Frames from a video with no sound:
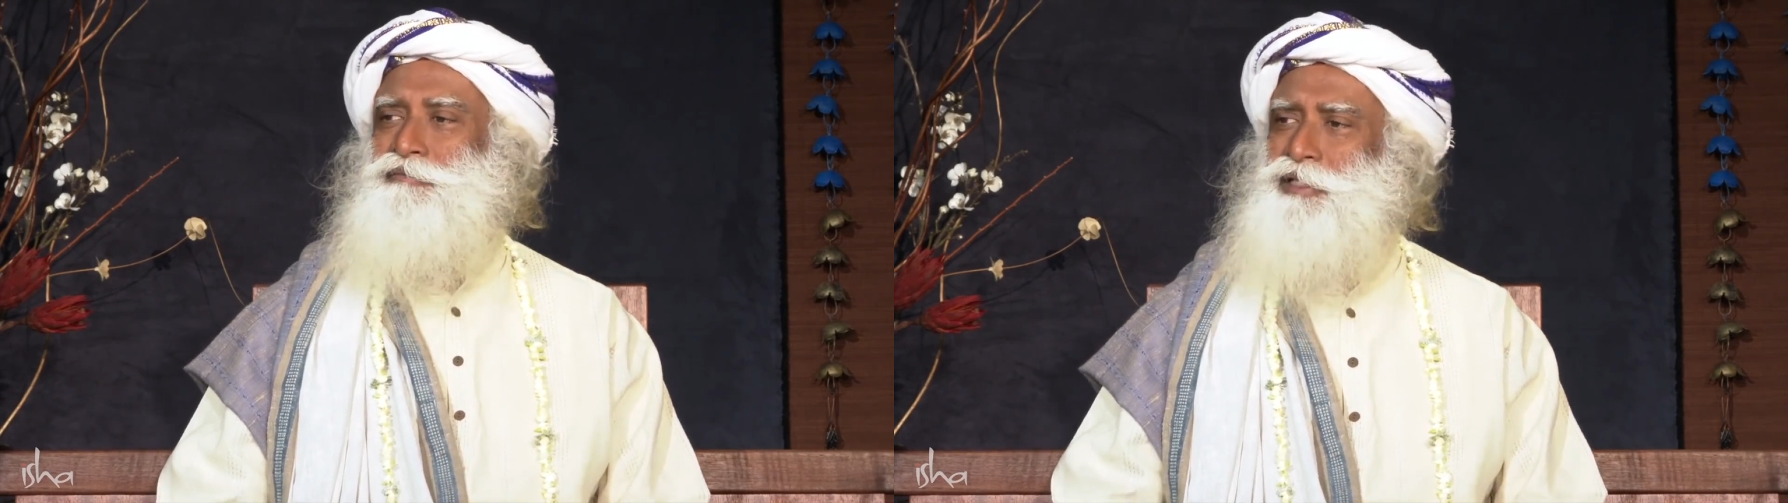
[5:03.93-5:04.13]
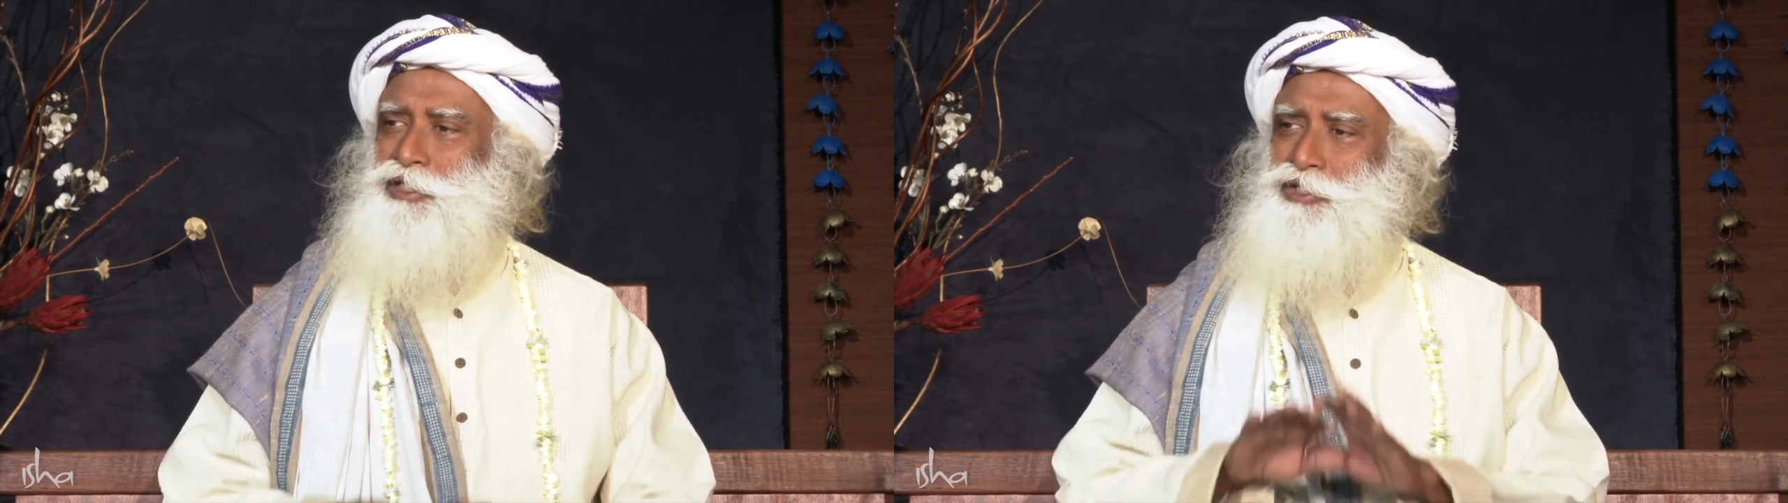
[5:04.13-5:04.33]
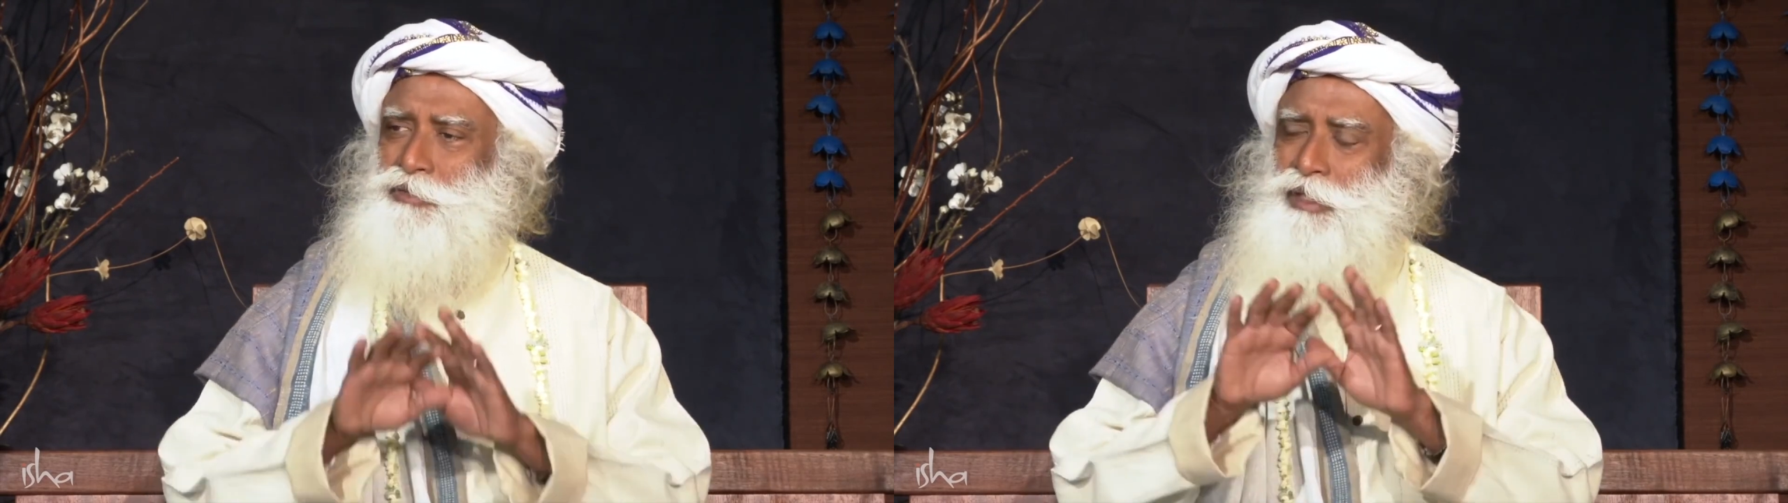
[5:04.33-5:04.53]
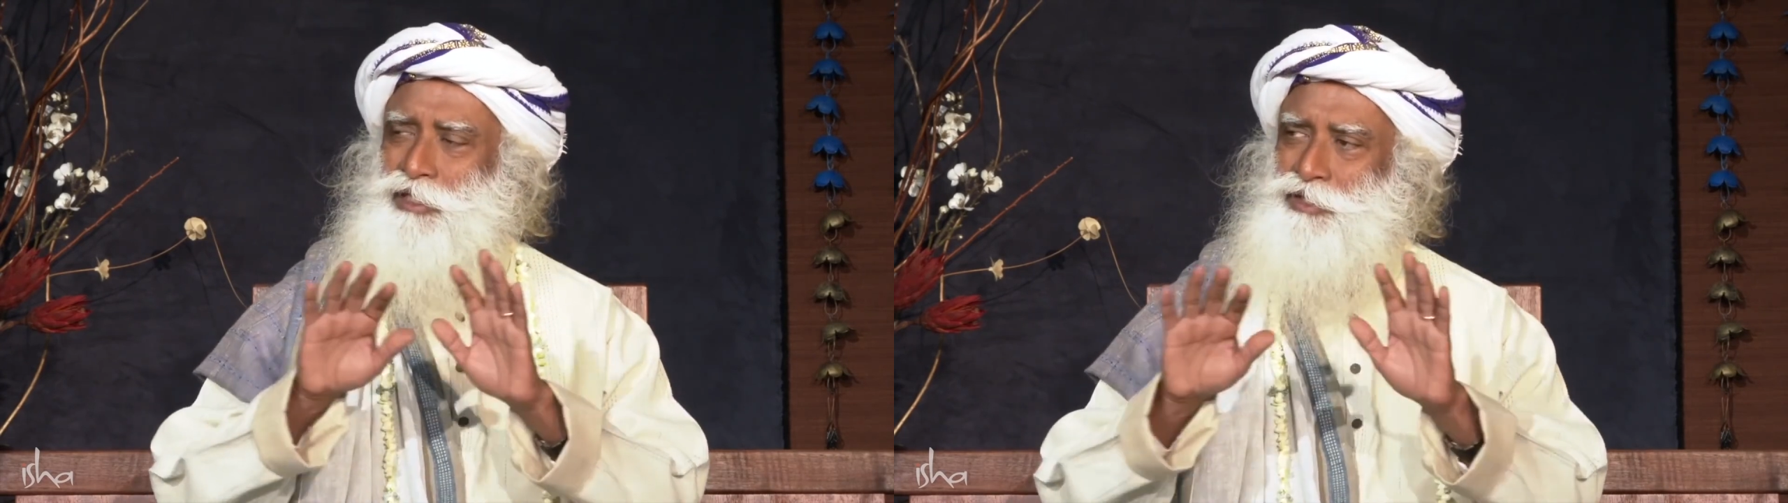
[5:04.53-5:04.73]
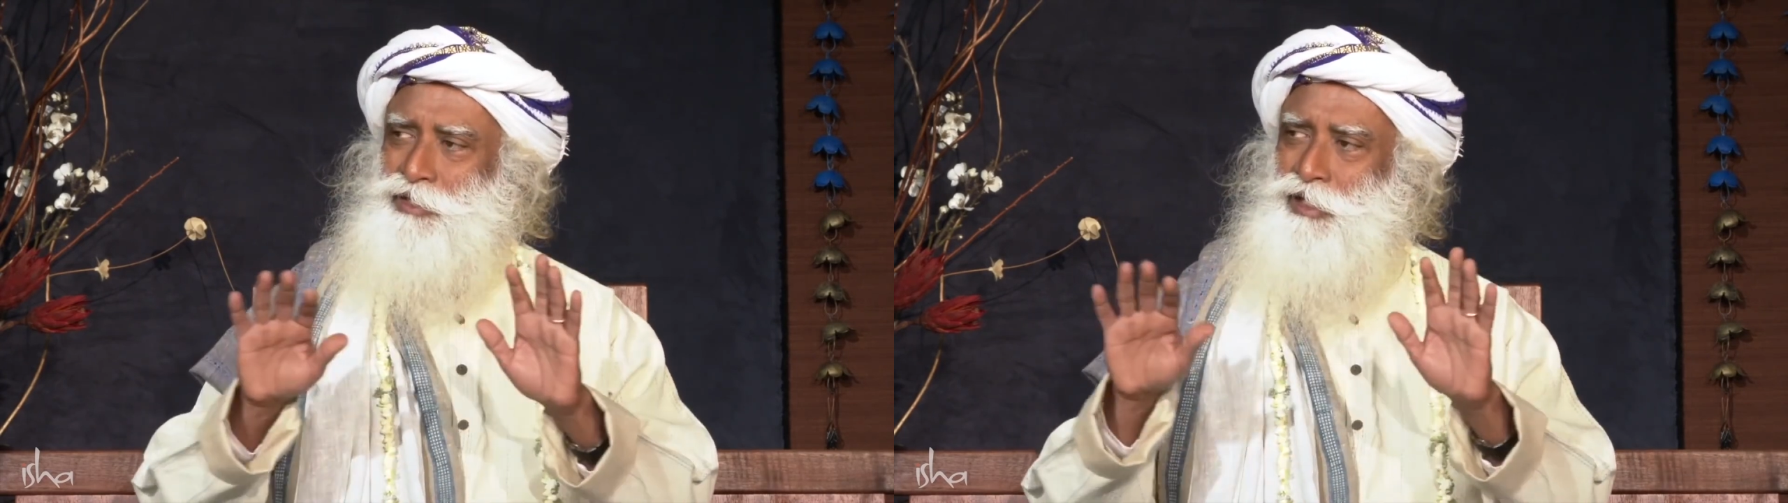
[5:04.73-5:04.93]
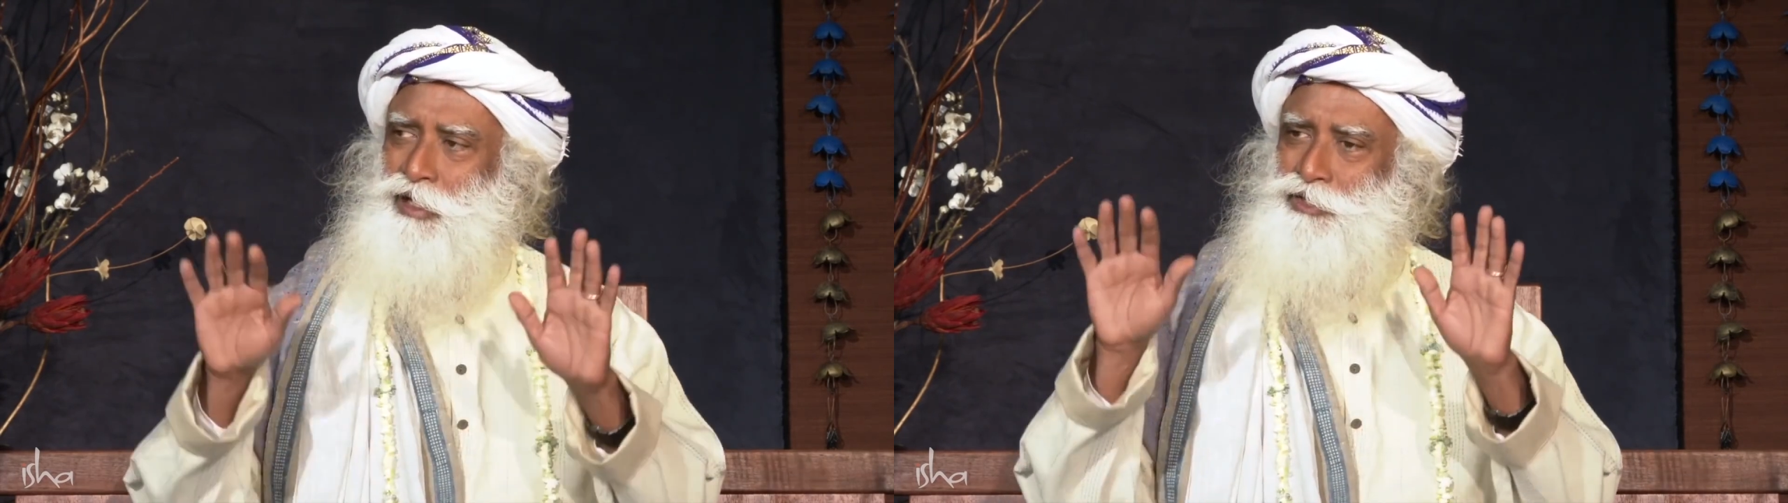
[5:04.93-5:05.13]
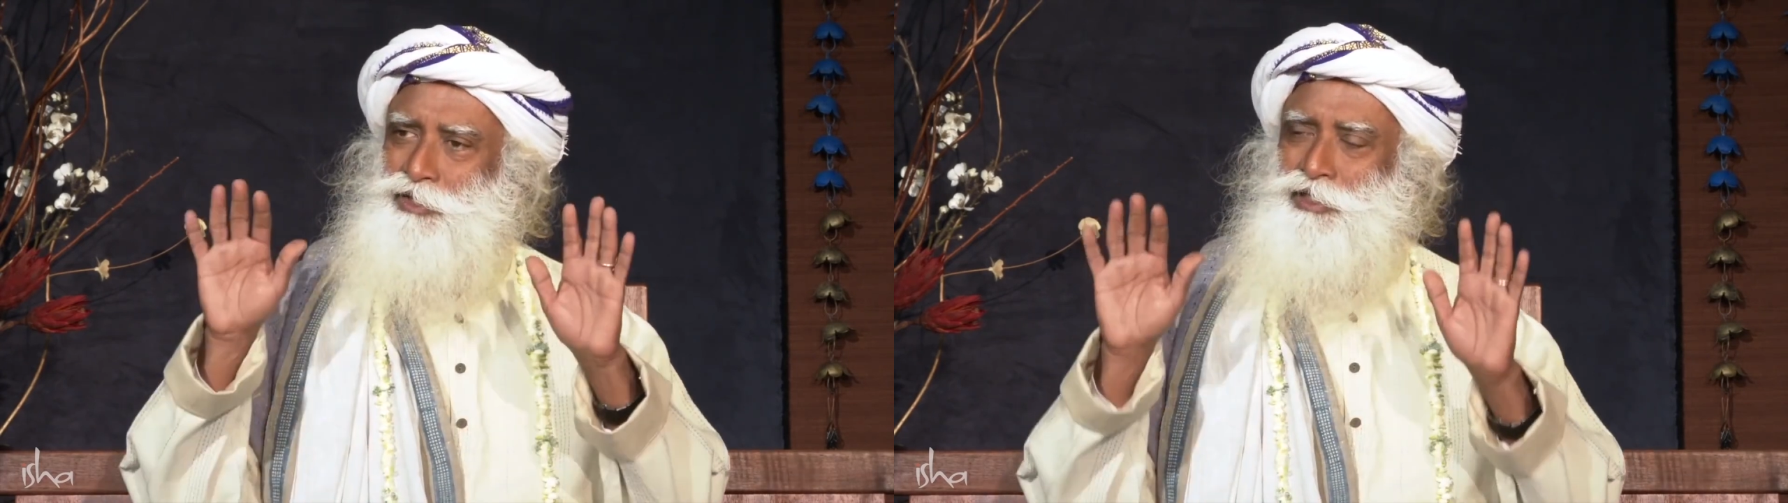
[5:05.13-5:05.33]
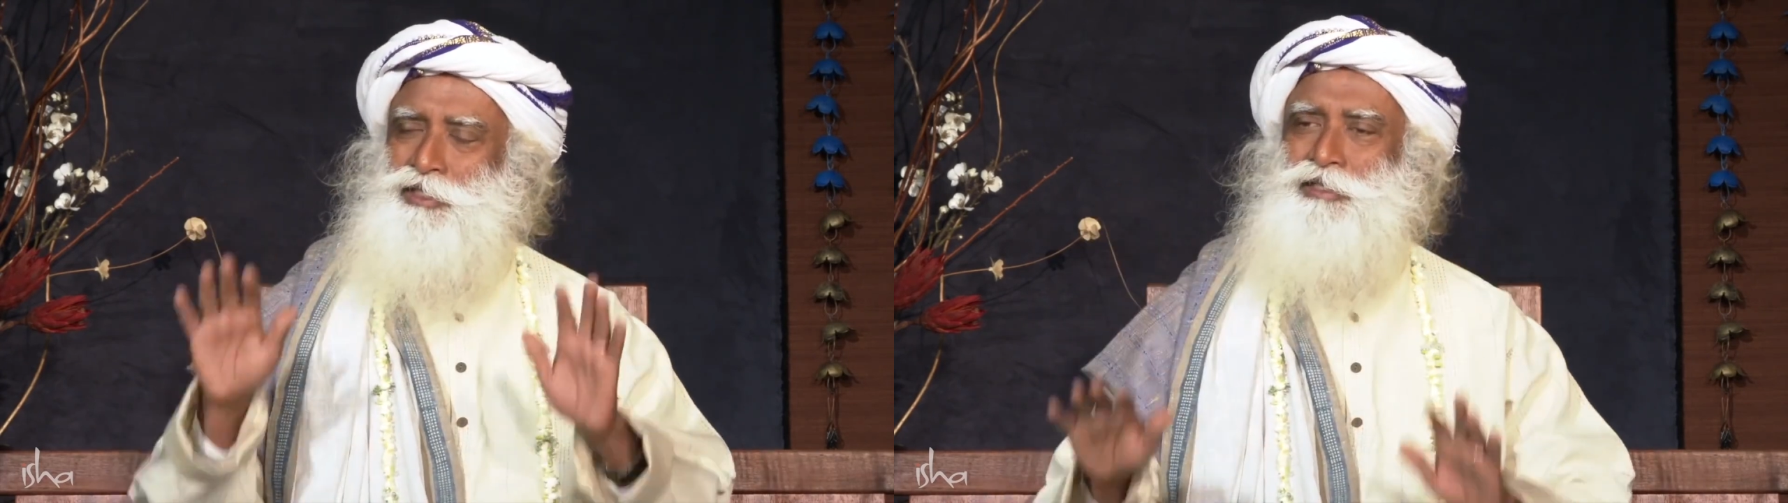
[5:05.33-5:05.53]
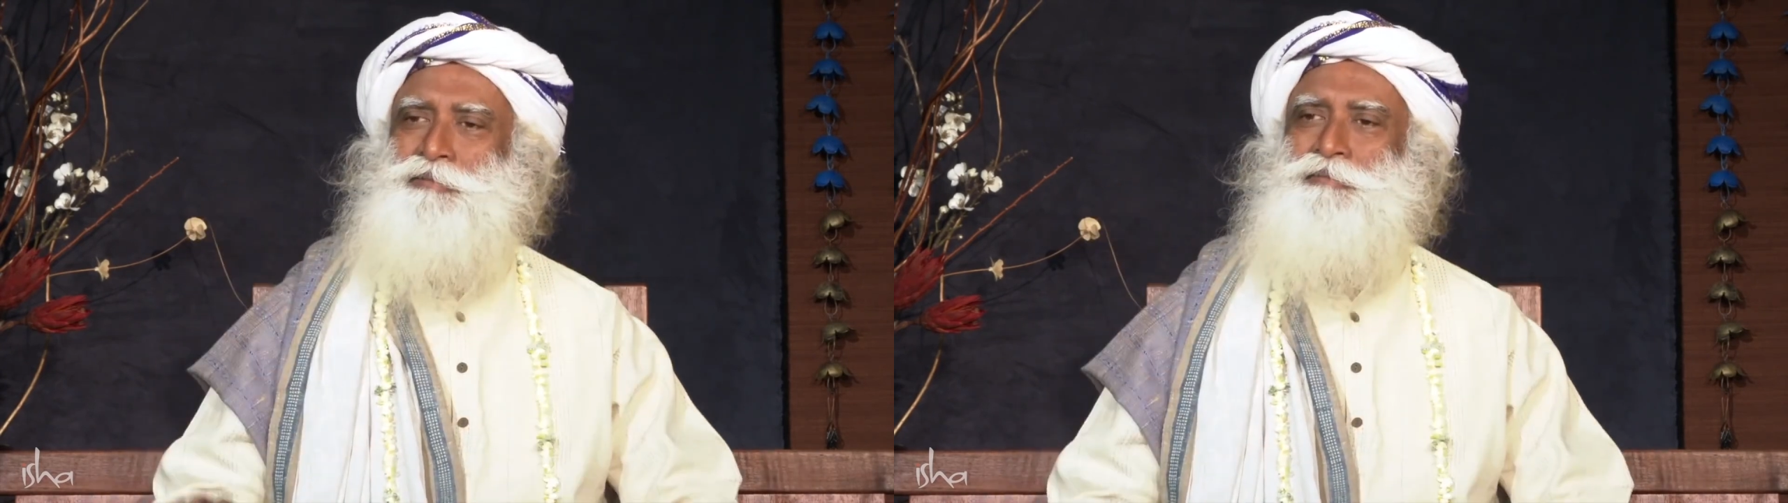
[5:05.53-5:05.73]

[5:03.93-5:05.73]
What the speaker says: Eastern medicine largely,